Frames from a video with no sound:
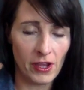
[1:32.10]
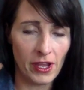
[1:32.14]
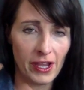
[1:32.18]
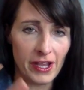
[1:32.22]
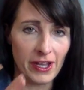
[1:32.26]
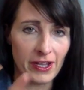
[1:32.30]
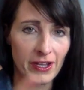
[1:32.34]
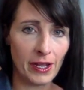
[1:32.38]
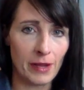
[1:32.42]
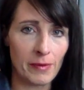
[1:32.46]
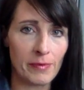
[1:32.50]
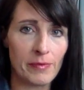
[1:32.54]

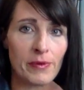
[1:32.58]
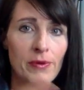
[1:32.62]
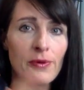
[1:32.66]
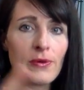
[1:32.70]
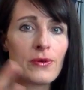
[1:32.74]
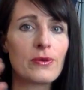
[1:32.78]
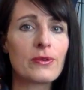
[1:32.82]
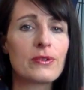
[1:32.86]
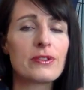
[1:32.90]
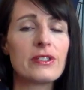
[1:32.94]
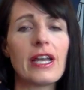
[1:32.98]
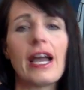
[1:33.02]
and I
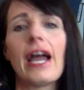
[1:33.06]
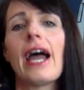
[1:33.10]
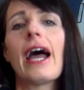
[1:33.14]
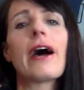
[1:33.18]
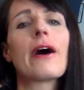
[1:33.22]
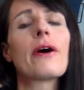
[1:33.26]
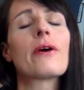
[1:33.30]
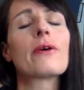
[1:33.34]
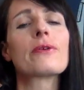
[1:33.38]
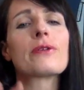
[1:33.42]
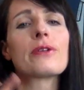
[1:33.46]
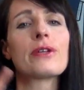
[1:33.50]
pulled
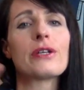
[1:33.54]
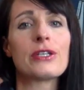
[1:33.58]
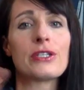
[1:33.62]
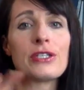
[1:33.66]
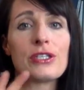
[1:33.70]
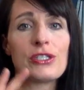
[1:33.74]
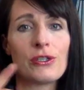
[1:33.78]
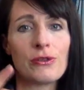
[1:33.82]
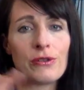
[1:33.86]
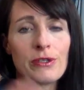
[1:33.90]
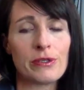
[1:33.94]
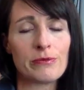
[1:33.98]
out a
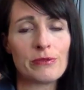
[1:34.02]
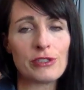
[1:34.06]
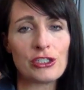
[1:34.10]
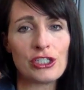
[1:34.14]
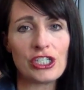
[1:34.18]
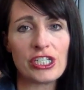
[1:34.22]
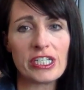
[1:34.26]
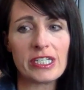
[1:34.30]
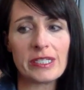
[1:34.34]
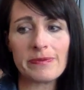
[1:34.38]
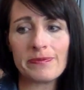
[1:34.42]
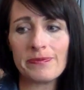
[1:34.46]
sewing
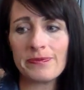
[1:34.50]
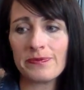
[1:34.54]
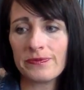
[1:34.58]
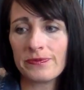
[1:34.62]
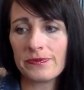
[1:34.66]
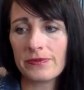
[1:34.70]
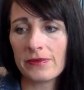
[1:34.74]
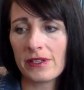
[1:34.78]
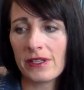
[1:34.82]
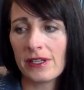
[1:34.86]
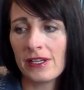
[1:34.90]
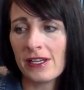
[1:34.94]
machine.
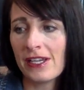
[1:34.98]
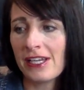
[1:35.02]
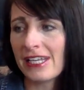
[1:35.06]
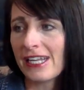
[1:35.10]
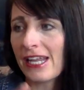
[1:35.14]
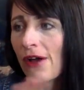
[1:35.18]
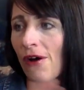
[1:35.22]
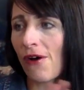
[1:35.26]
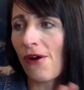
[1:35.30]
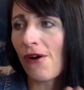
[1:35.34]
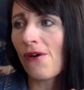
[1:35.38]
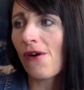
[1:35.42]

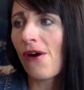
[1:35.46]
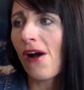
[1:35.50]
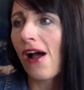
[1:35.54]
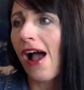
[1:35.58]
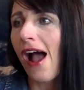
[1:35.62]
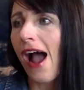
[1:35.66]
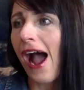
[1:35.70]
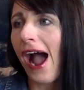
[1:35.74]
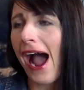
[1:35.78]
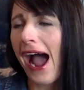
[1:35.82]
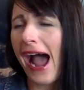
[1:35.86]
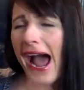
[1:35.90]
Now,
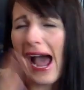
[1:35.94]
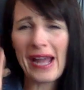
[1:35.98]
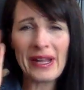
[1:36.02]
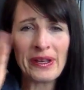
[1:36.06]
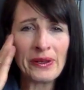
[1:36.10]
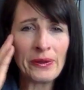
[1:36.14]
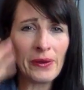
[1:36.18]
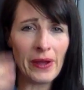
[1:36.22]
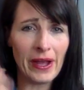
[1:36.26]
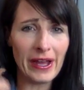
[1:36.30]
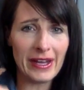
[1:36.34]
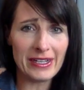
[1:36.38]
I
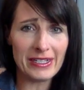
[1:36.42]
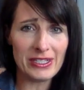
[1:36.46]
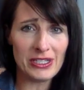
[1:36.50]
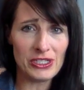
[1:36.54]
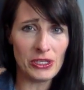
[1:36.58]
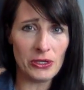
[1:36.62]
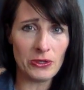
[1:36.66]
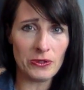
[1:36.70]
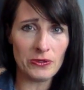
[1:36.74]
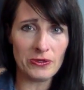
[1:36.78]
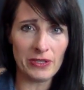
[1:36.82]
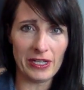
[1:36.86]
knew how to
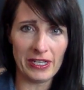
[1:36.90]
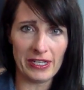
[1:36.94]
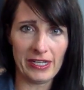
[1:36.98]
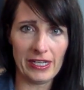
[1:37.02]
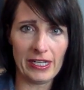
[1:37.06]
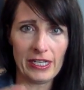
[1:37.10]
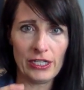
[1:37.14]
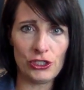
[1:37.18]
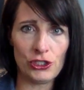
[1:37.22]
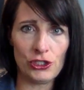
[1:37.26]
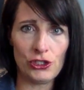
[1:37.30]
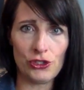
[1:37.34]
sew
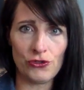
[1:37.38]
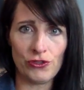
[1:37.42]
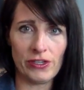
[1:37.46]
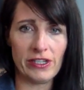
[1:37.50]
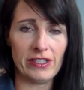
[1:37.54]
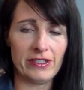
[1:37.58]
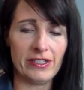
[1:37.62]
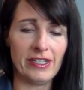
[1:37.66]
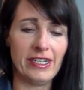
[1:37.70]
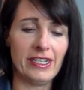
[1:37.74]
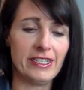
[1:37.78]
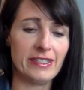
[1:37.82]
like a
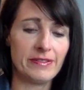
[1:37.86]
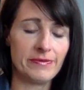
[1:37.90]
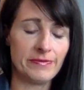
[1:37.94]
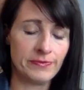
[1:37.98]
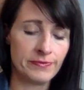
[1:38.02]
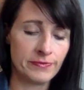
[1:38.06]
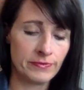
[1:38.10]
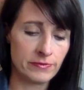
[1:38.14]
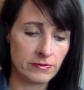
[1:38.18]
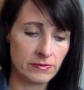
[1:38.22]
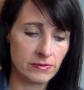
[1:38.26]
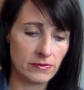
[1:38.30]
straight line,
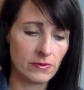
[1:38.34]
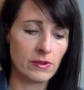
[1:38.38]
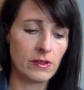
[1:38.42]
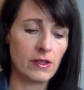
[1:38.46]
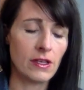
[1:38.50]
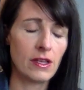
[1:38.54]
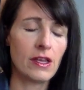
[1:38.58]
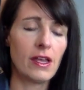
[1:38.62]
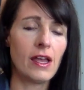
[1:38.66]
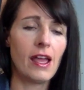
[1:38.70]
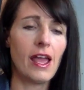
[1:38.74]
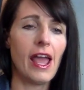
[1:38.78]

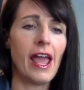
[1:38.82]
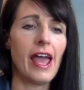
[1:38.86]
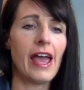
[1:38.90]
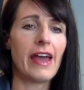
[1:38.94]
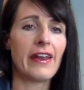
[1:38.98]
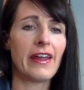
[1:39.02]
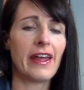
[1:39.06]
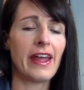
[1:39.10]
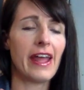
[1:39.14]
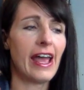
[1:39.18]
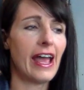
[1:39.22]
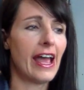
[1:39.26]

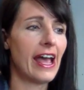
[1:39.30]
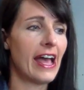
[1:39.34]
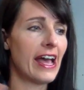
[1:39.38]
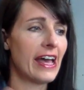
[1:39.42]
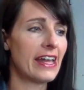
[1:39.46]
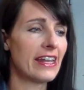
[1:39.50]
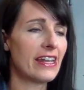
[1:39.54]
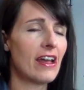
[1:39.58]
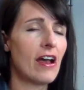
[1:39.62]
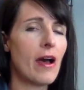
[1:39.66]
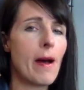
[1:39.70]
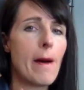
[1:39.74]
and I
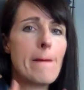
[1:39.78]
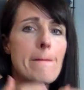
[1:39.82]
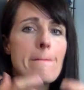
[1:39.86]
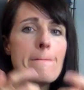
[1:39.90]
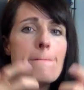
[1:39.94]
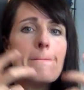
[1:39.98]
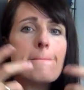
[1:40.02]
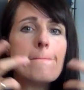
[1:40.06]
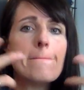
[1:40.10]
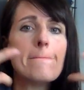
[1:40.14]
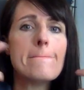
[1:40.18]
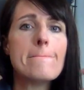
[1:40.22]
had
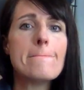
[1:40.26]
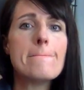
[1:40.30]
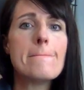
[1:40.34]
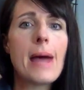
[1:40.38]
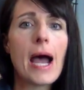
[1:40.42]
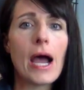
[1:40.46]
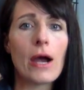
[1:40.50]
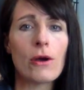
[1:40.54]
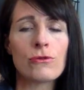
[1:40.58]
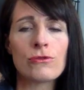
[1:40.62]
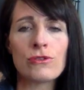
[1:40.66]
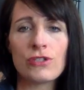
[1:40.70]

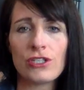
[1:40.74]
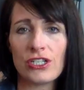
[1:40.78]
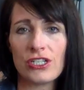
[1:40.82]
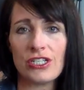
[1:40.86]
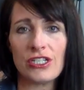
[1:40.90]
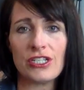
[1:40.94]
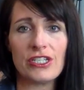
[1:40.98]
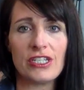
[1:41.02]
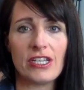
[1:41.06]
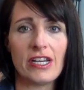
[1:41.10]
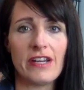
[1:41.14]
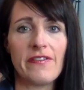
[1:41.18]

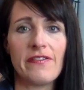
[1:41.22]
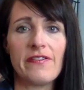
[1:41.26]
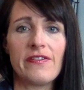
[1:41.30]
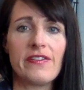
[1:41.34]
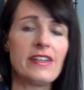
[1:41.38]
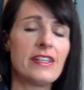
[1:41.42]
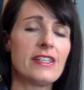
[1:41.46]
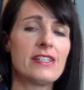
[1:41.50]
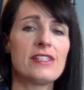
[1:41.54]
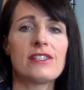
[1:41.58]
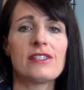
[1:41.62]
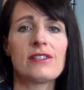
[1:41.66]
mountains of
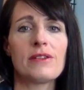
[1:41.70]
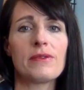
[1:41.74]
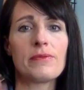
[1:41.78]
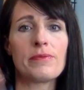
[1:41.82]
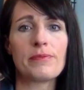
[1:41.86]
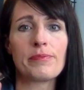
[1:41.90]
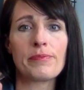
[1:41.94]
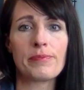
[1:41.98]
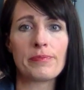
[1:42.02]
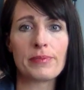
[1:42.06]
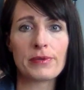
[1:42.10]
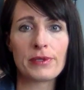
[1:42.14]
this
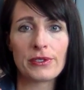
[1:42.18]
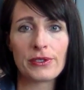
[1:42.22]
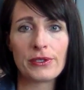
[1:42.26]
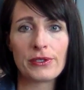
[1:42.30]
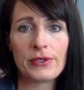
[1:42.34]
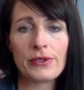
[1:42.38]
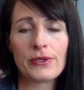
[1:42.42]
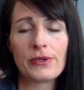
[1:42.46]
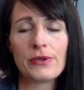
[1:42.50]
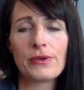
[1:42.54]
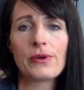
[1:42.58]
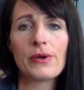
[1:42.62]

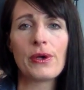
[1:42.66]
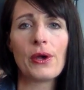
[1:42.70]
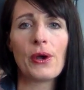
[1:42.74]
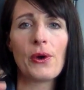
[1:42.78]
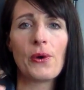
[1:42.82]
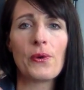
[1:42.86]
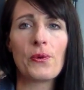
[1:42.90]
blue,